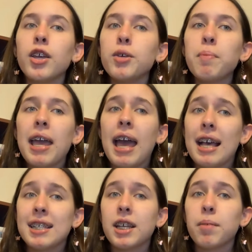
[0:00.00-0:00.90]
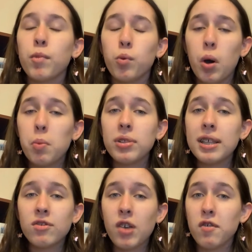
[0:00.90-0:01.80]
You may ask, what will
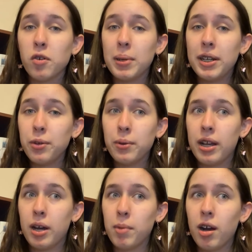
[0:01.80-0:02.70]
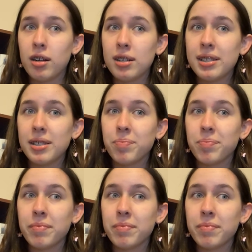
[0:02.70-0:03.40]
this rover be doing on Mars?